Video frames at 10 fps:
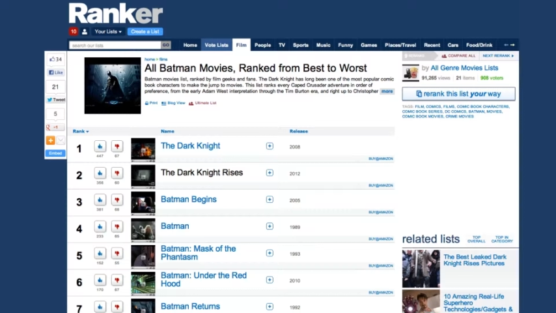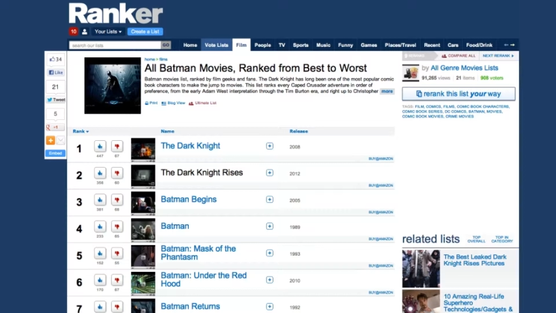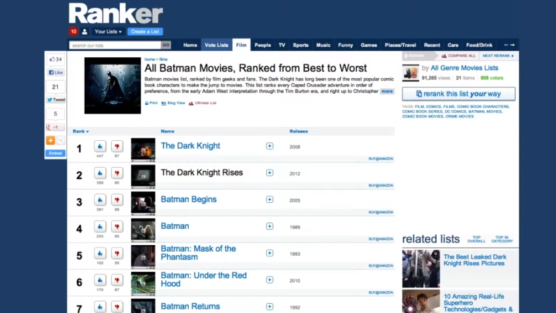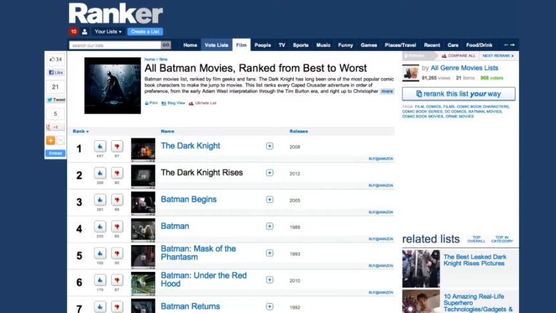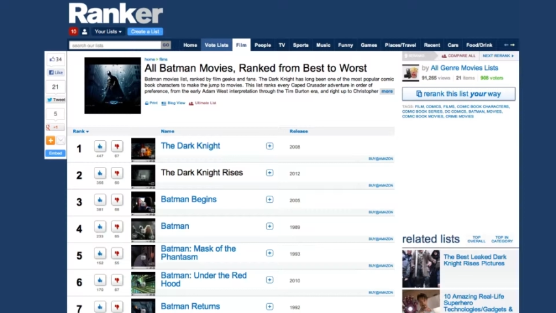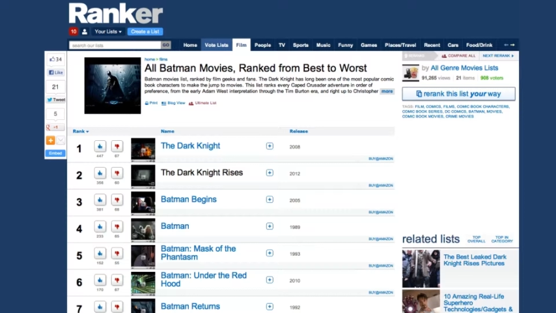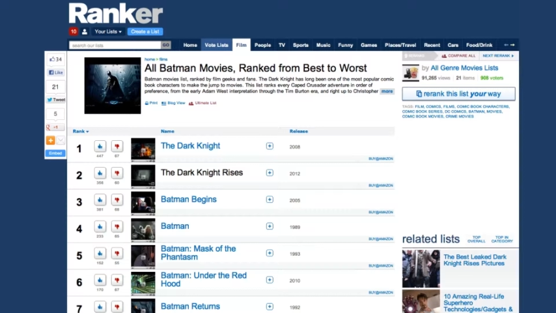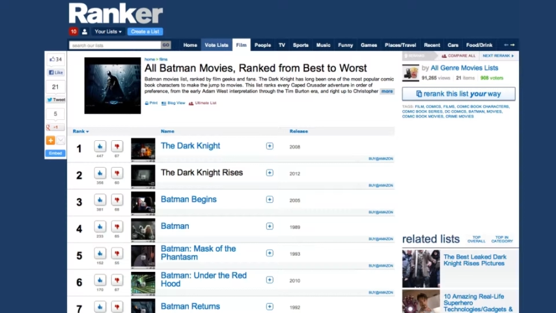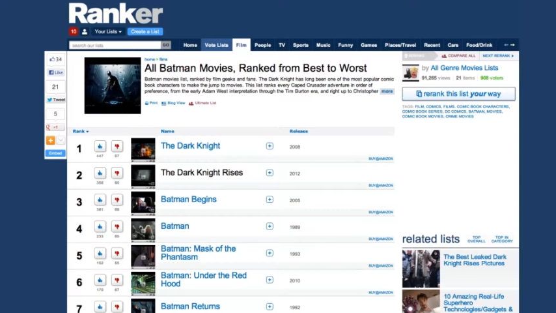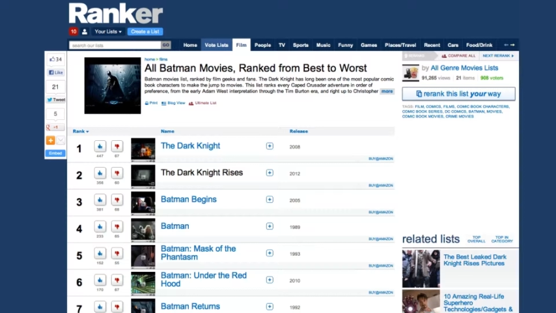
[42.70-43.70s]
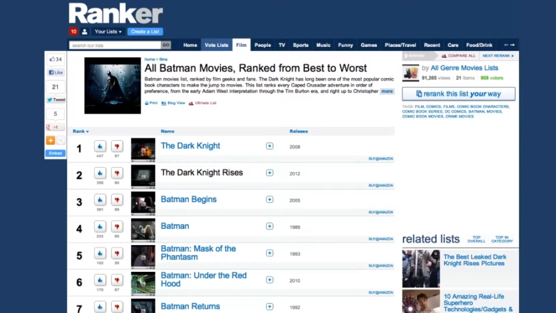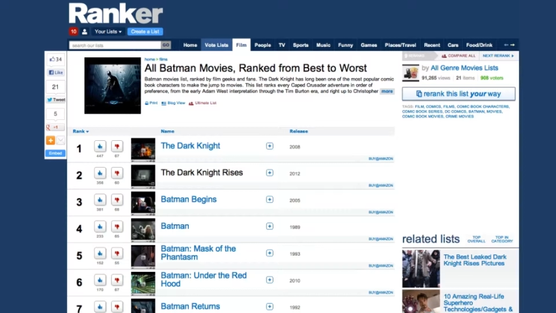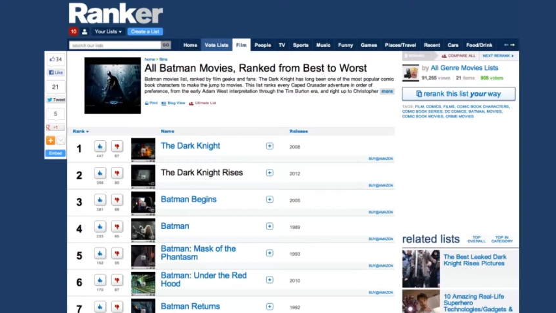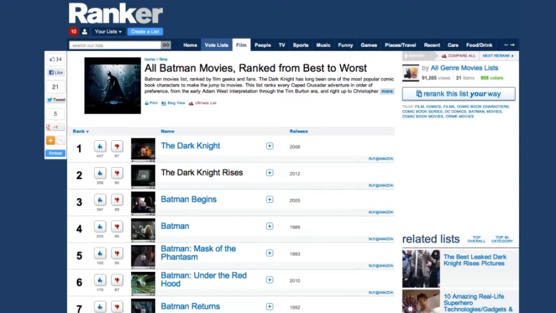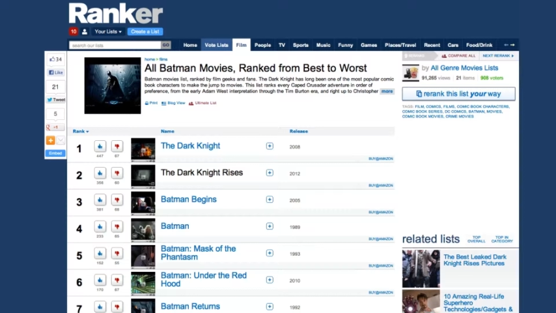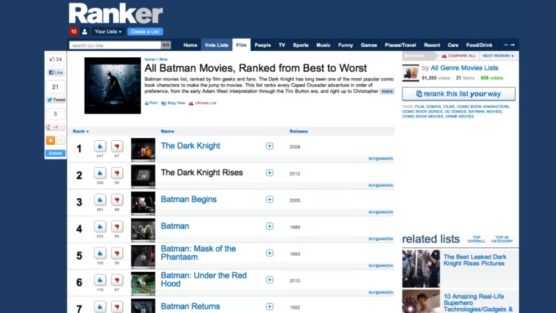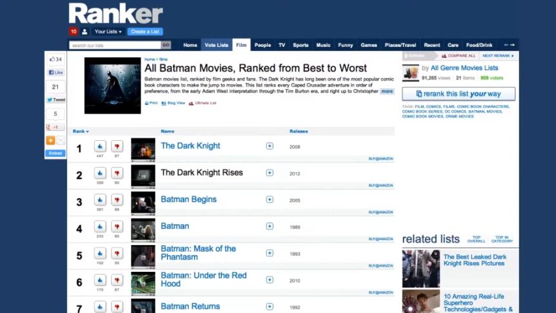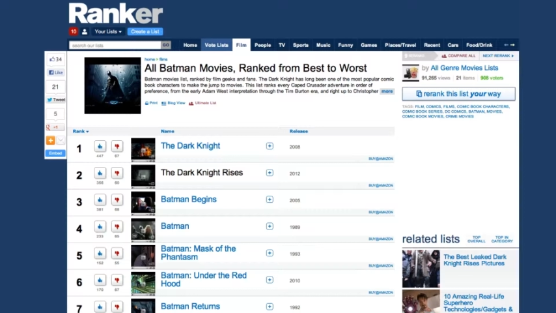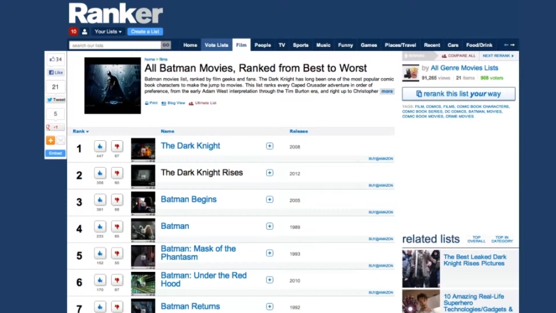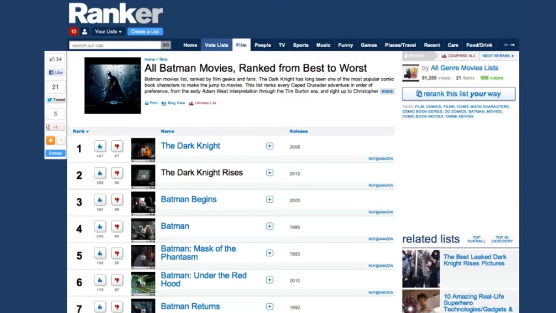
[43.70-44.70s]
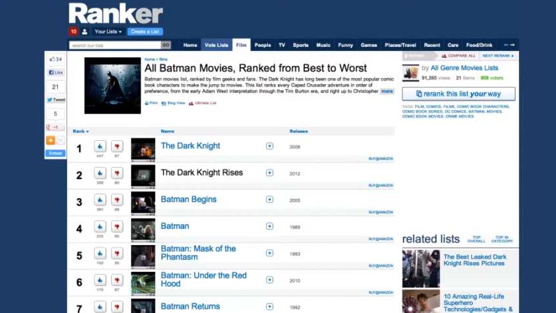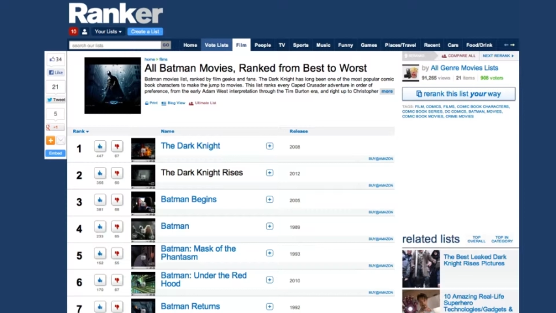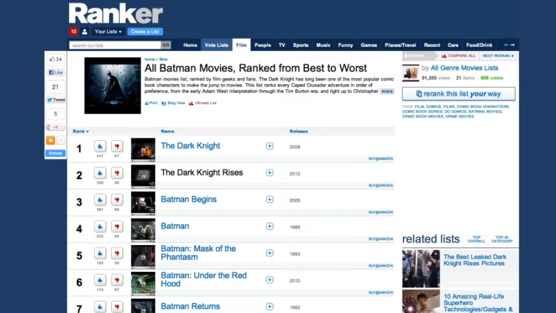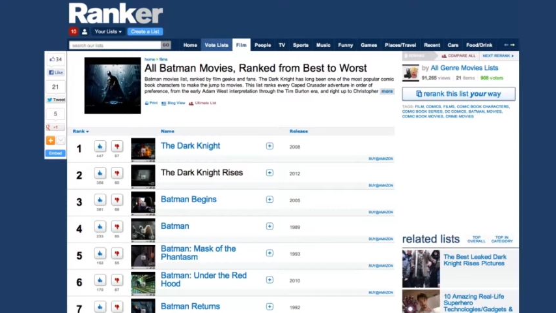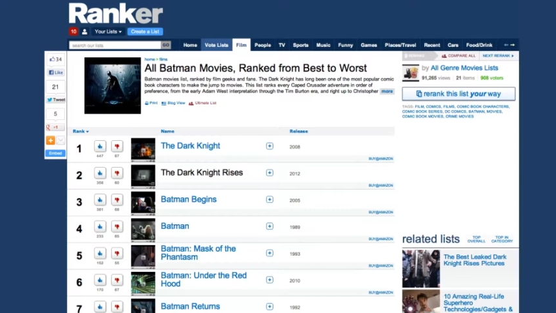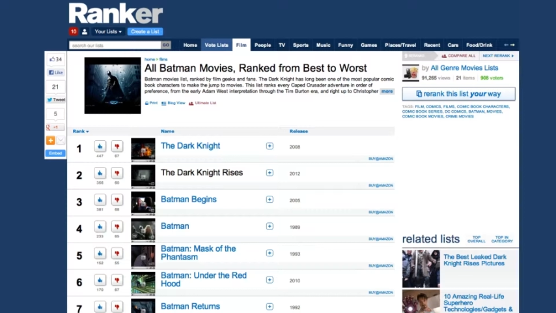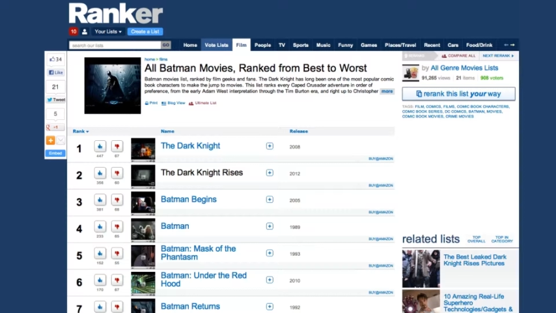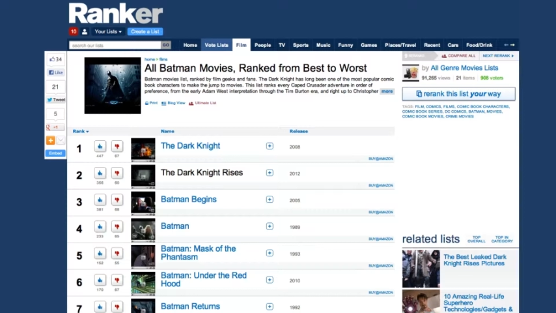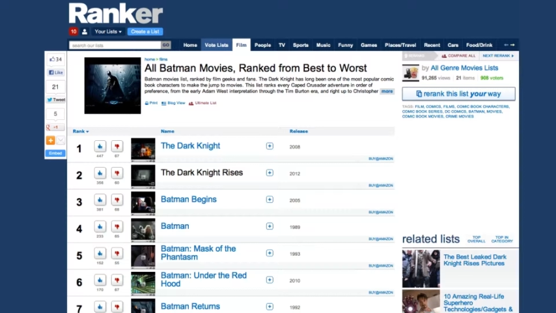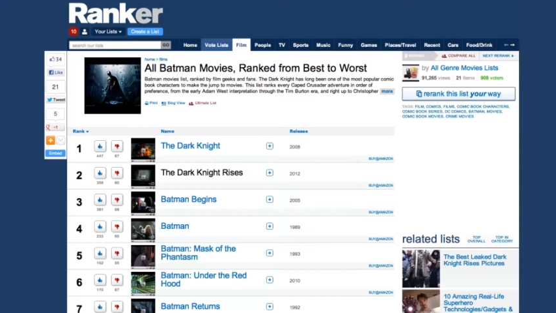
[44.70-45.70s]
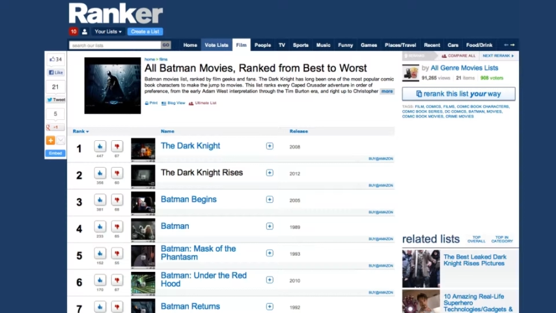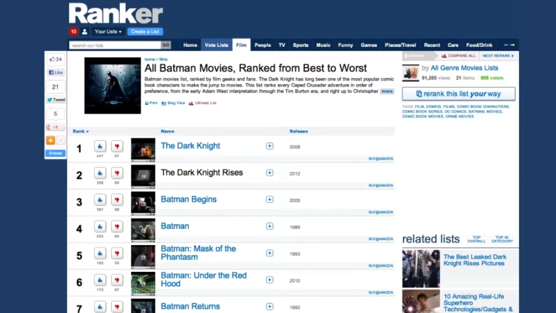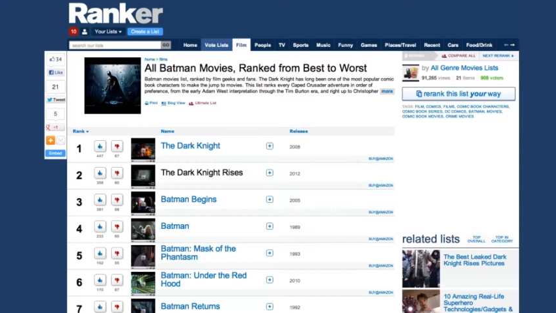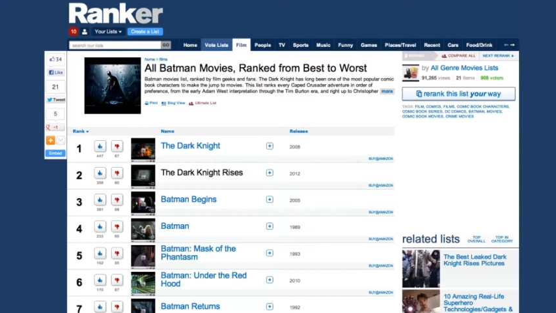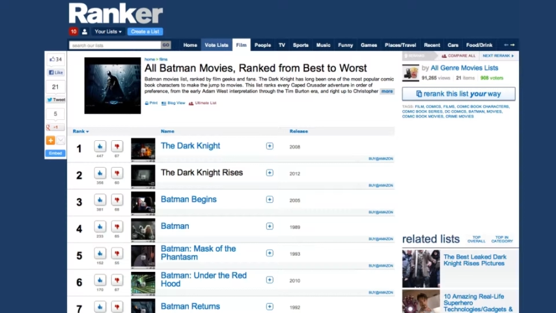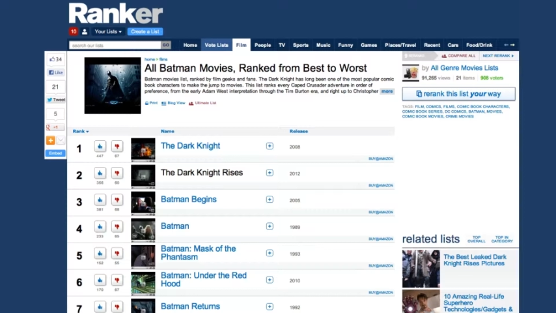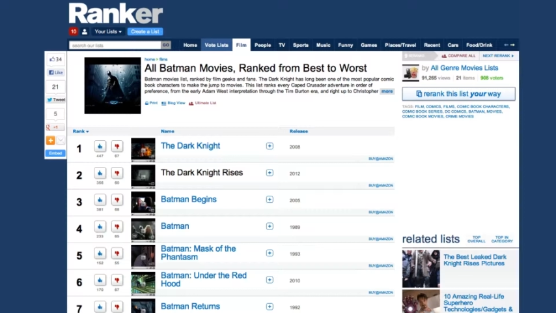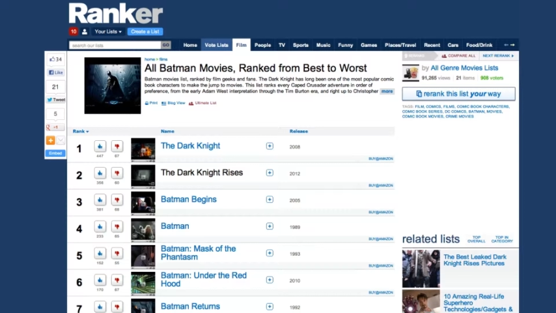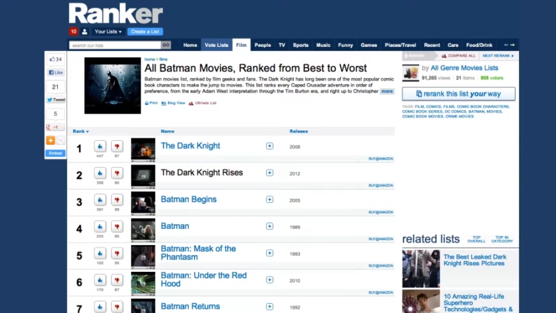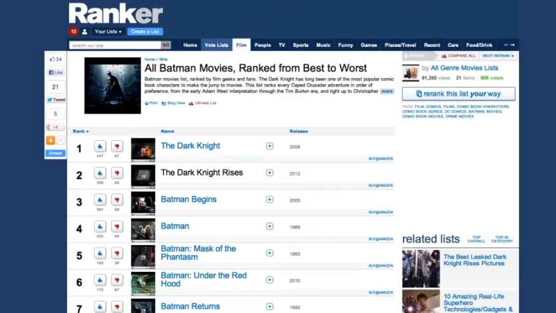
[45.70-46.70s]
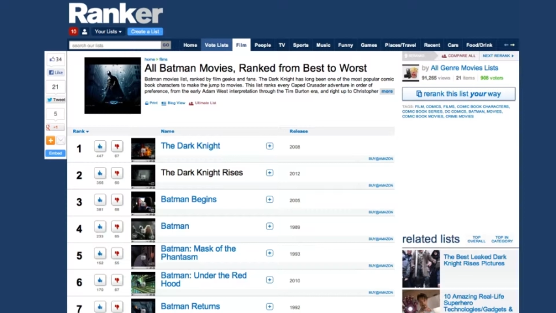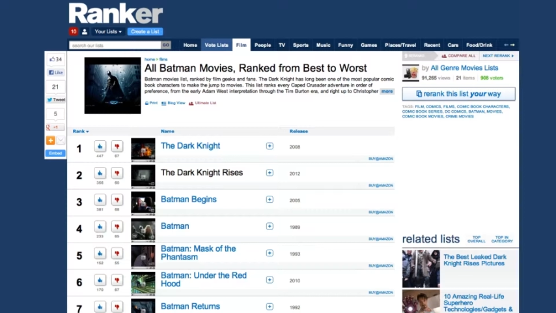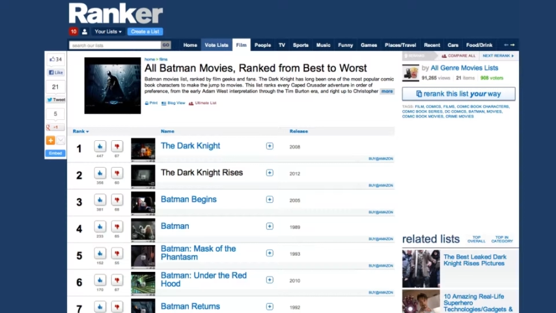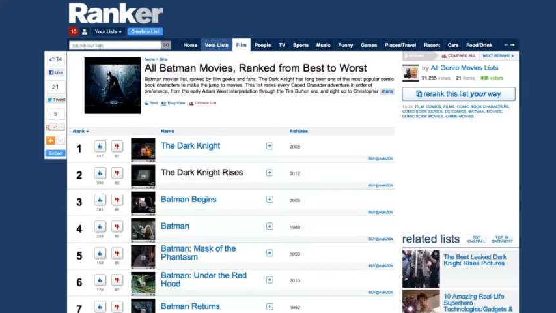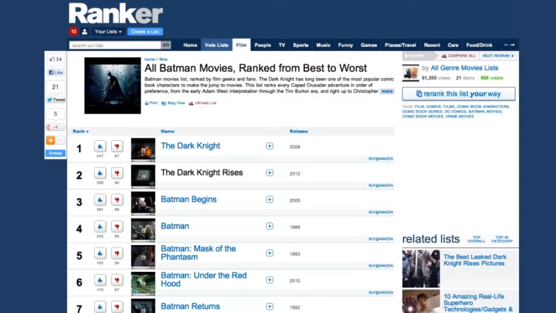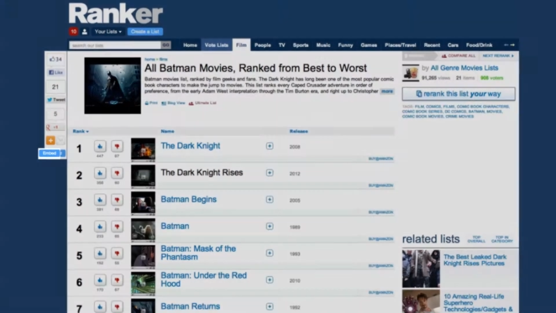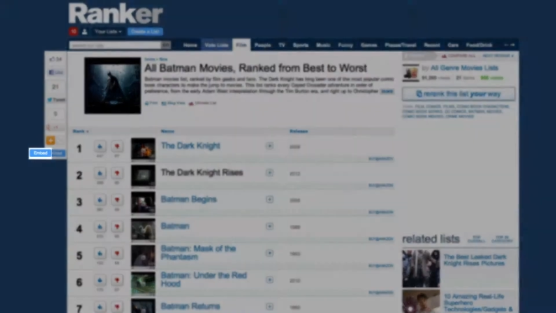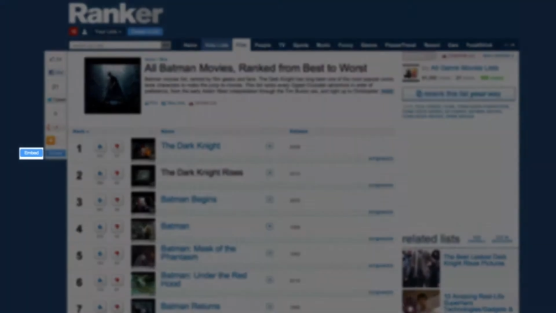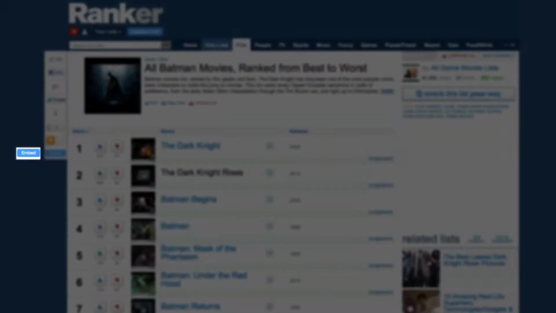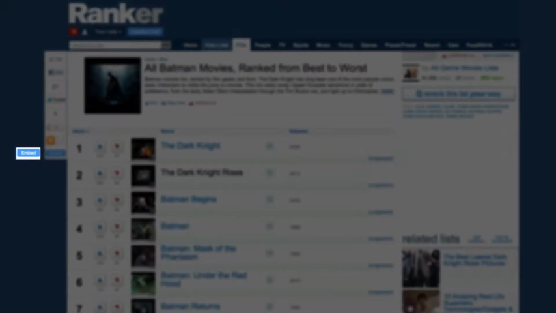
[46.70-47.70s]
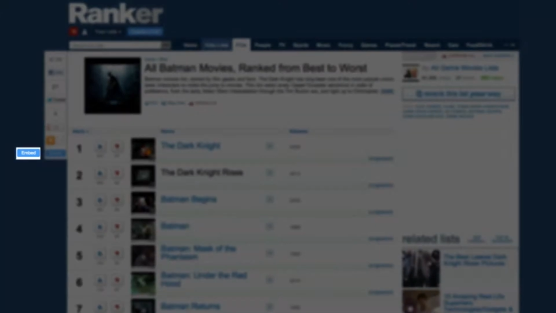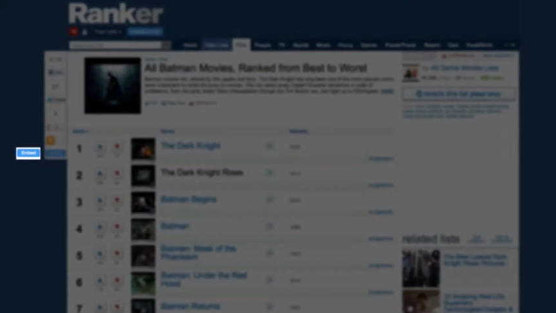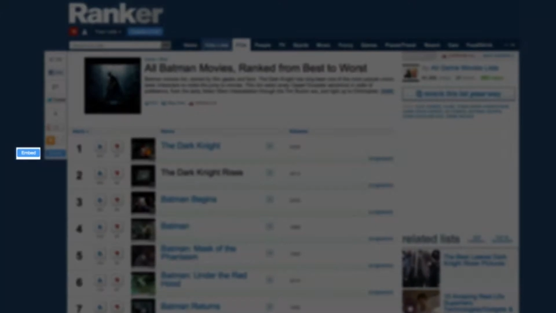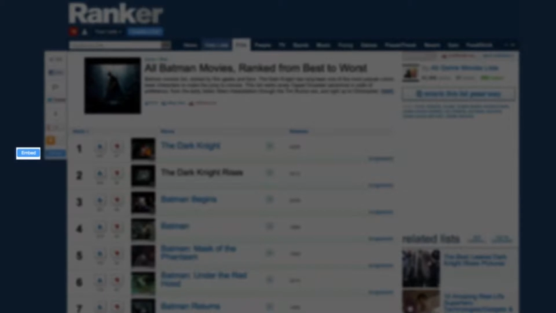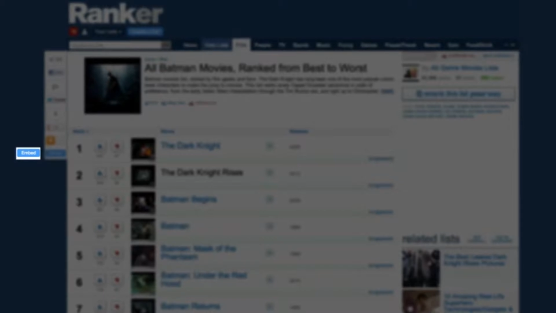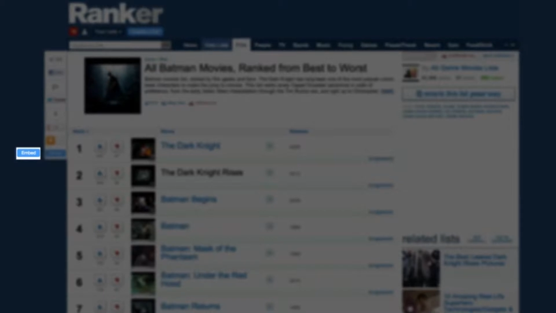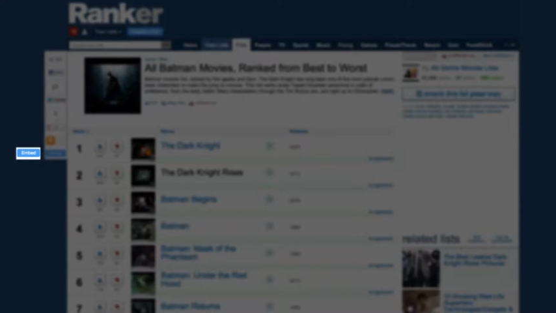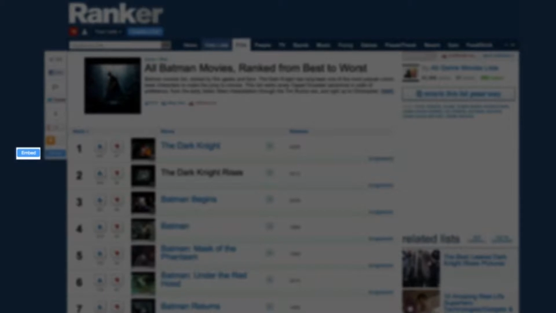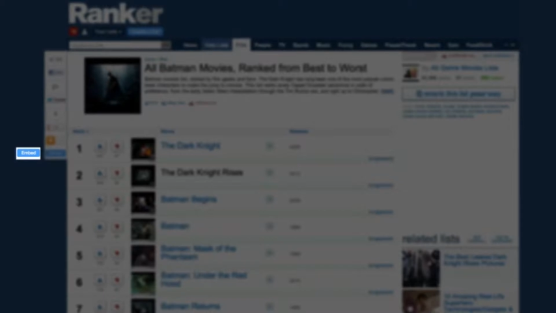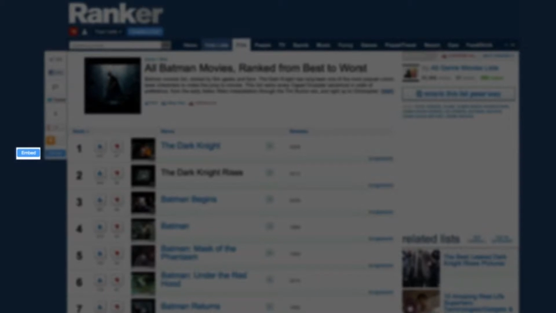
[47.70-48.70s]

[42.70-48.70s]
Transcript: No face is visible, so there are no lips to read.